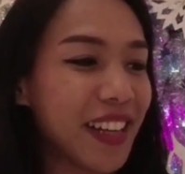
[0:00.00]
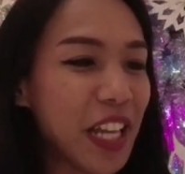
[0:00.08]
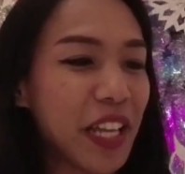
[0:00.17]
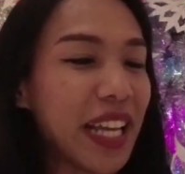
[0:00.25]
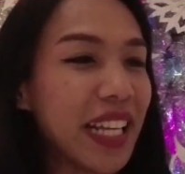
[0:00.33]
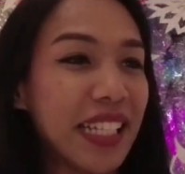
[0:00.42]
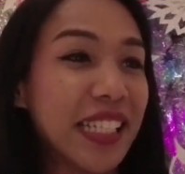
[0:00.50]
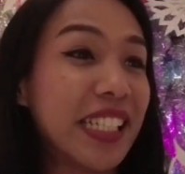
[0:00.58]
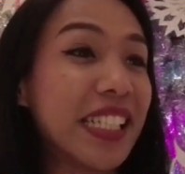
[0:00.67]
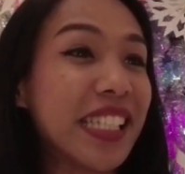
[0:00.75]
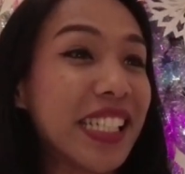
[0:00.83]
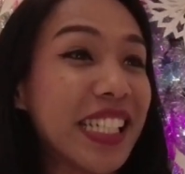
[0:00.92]
like
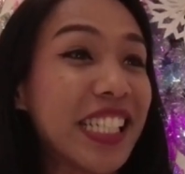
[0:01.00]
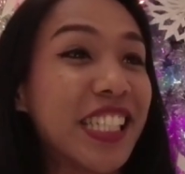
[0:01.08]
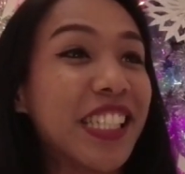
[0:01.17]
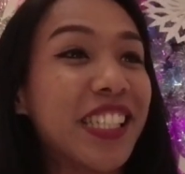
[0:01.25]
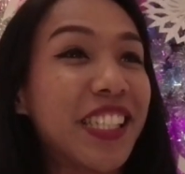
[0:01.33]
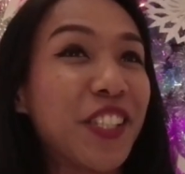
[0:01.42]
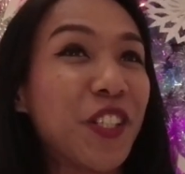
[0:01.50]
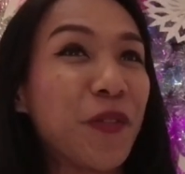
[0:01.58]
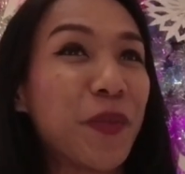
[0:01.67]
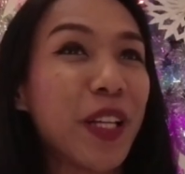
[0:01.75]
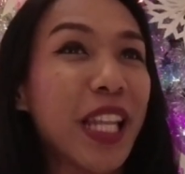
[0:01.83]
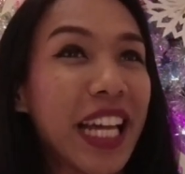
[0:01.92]
it's
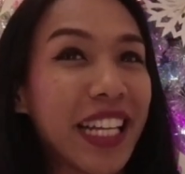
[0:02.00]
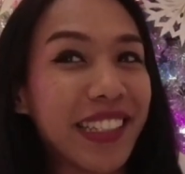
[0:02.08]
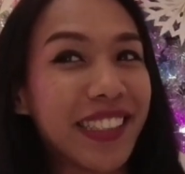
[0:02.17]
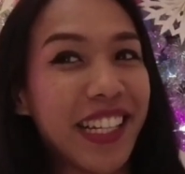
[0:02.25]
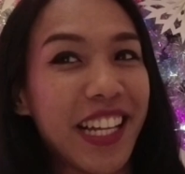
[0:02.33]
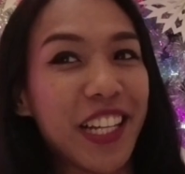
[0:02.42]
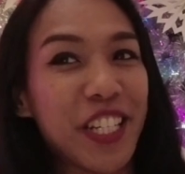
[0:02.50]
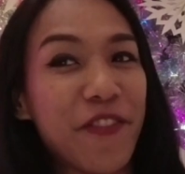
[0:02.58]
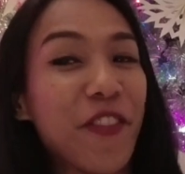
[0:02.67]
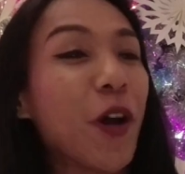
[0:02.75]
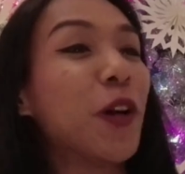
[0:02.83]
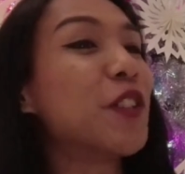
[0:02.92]
super like
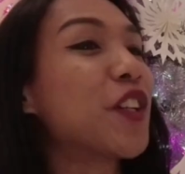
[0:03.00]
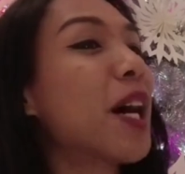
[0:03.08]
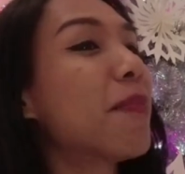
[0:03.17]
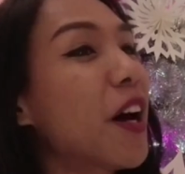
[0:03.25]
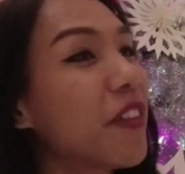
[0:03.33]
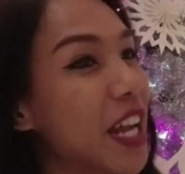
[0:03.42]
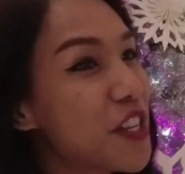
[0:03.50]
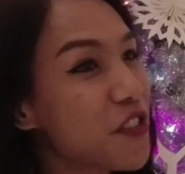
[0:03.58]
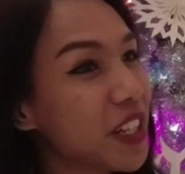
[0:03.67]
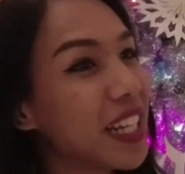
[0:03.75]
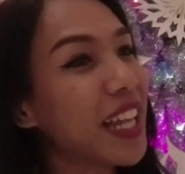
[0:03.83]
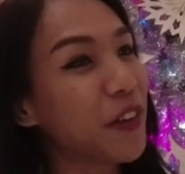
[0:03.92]
difficult to come out
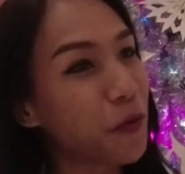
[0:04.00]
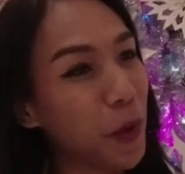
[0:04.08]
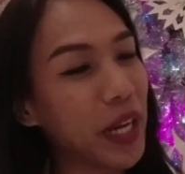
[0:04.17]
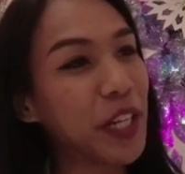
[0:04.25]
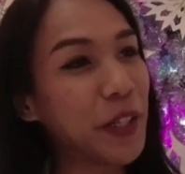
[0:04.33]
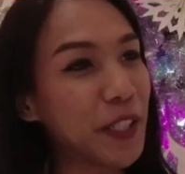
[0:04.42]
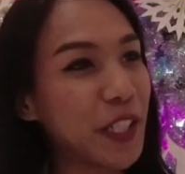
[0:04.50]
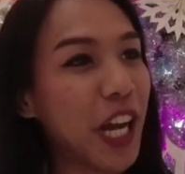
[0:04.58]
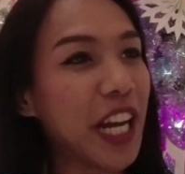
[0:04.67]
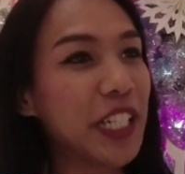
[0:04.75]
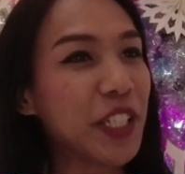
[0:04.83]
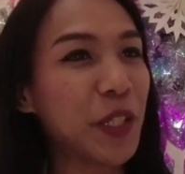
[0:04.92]
naturally. Like when you're
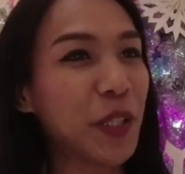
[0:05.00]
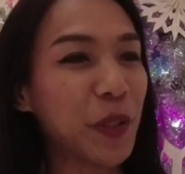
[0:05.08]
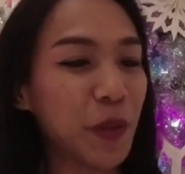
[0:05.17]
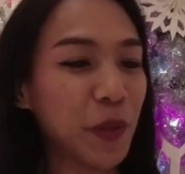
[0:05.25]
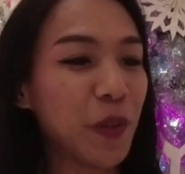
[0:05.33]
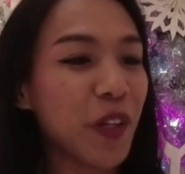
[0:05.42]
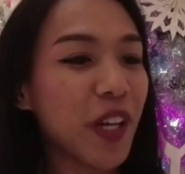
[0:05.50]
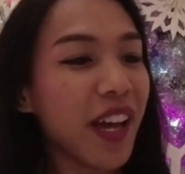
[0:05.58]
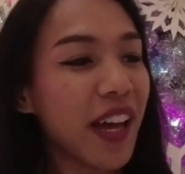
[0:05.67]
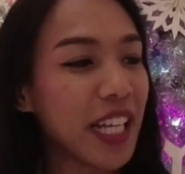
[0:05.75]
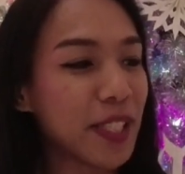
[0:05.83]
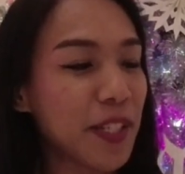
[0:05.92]
starting to,
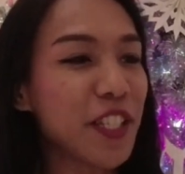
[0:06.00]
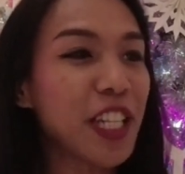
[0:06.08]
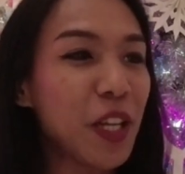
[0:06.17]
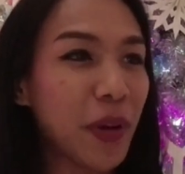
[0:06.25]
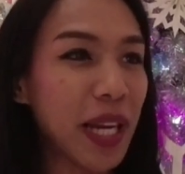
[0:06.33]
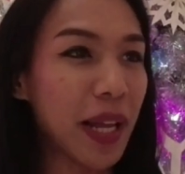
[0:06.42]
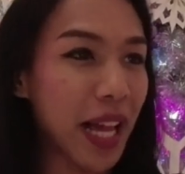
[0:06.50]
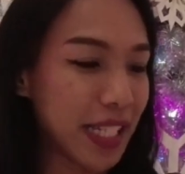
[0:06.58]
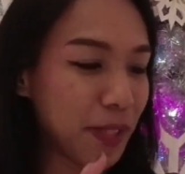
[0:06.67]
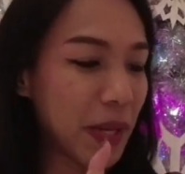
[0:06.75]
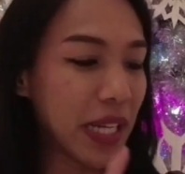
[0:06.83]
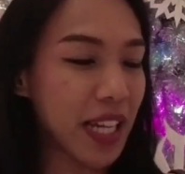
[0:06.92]
especially when
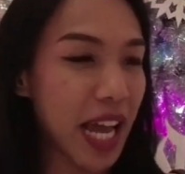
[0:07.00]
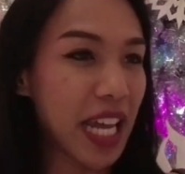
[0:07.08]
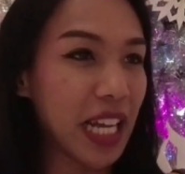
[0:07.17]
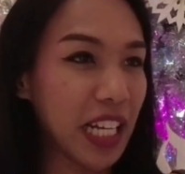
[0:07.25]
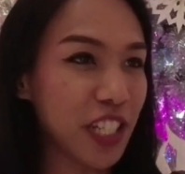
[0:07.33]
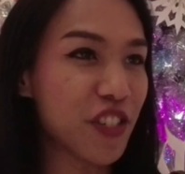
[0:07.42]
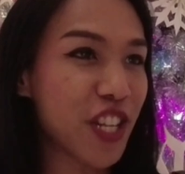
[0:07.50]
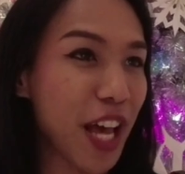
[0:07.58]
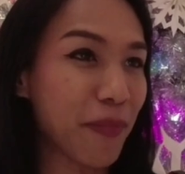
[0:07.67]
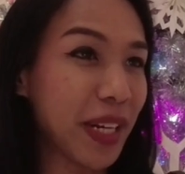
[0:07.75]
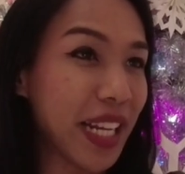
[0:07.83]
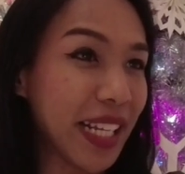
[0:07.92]
I speak Thai, English, and
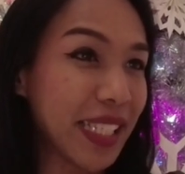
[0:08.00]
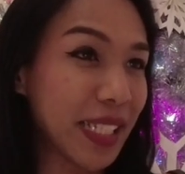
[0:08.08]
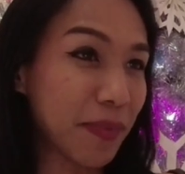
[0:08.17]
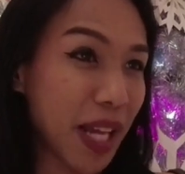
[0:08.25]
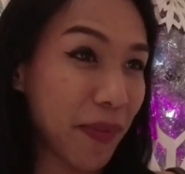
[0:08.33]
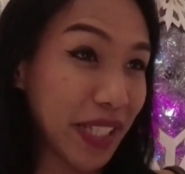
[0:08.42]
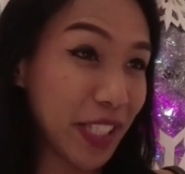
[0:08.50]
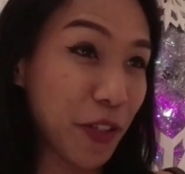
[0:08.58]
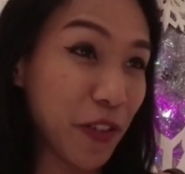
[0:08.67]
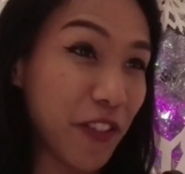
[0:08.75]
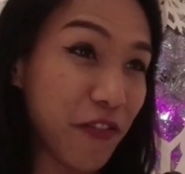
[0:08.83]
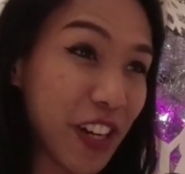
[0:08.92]
Japanese, sometimes
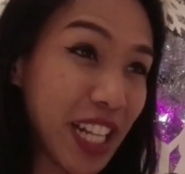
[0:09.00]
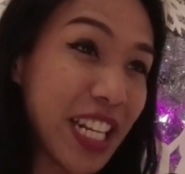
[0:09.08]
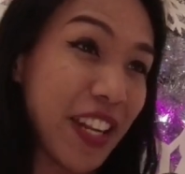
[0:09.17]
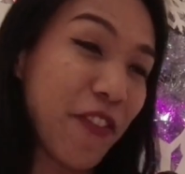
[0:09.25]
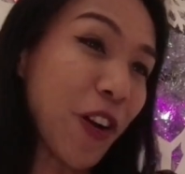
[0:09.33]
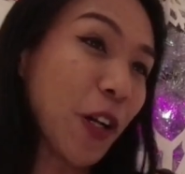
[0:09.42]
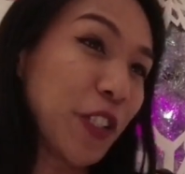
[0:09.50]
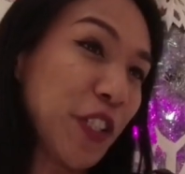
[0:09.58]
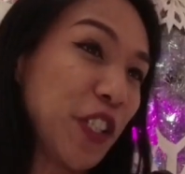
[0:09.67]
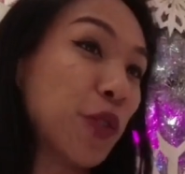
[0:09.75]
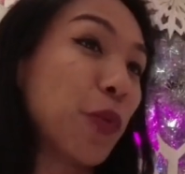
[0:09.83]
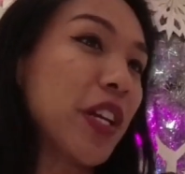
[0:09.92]
it's really, really difficult
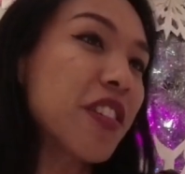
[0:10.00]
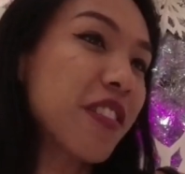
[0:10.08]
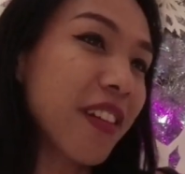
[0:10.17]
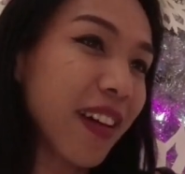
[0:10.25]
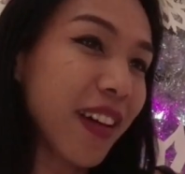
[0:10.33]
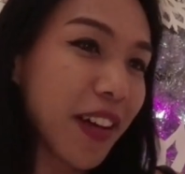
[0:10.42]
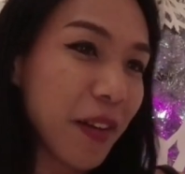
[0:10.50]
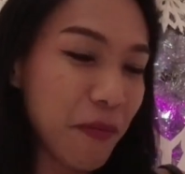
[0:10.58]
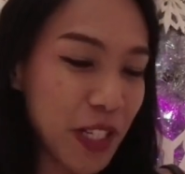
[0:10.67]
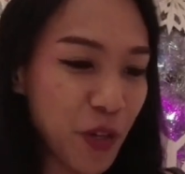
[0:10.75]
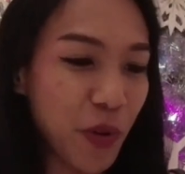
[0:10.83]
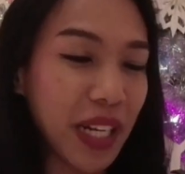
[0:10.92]
to switch
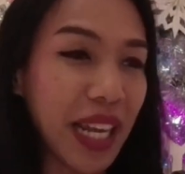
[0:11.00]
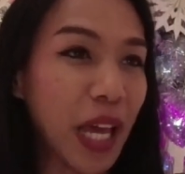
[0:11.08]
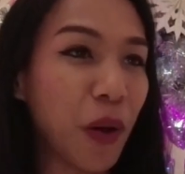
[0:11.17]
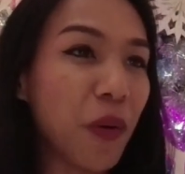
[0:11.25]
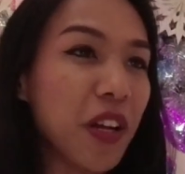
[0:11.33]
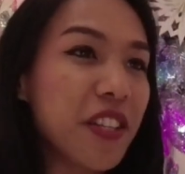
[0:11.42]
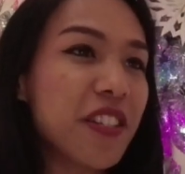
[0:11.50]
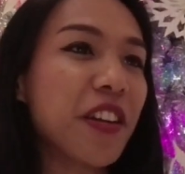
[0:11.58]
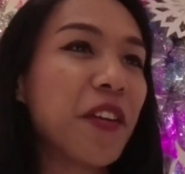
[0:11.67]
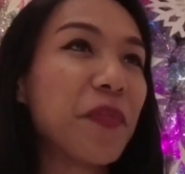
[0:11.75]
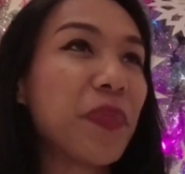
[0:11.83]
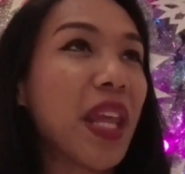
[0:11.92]
between language.
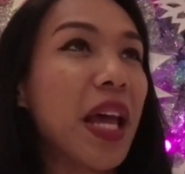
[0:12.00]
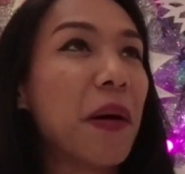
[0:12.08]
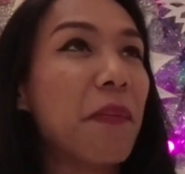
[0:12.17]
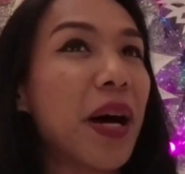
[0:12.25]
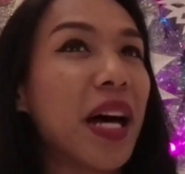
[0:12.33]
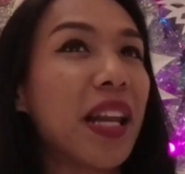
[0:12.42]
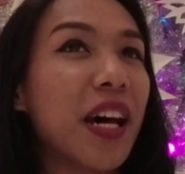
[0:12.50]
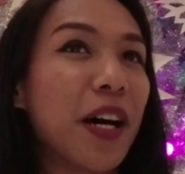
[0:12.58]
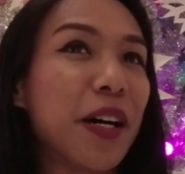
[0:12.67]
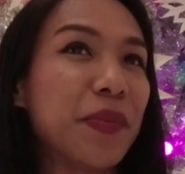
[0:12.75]
But